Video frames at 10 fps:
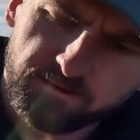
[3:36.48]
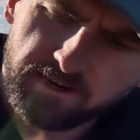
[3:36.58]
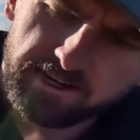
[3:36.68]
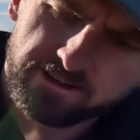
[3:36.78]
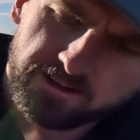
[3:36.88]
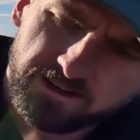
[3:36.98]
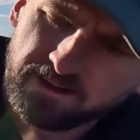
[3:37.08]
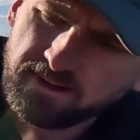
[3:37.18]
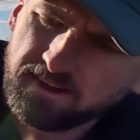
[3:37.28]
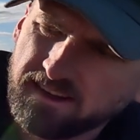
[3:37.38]
squid.
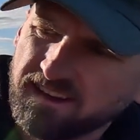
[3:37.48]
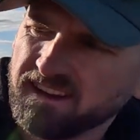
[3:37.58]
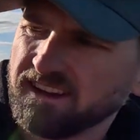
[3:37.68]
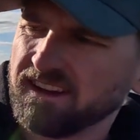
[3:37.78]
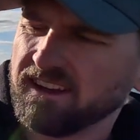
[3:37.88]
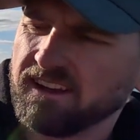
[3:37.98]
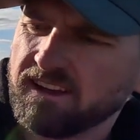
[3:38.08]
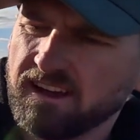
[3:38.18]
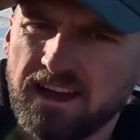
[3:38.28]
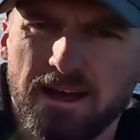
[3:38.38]

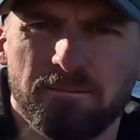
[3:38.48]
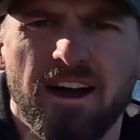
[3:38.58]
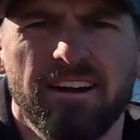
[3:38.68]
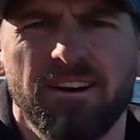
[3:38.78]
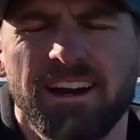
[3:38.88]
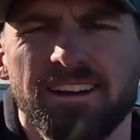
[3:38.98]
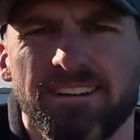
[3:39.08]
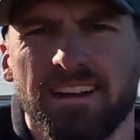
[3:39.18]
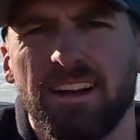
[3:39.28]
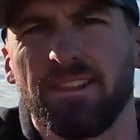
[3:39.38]
I reckon
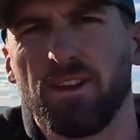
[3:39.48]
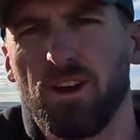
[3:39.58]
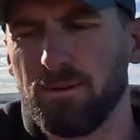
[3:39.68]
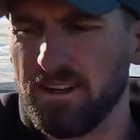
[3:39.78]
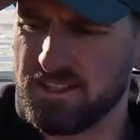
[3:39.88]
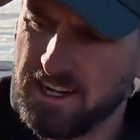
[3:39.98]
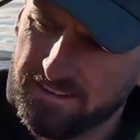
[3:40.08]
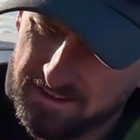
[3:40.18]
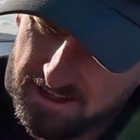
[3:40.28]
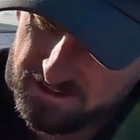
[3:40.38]
I've seen a third one
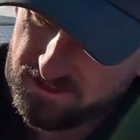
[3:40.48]
chase it in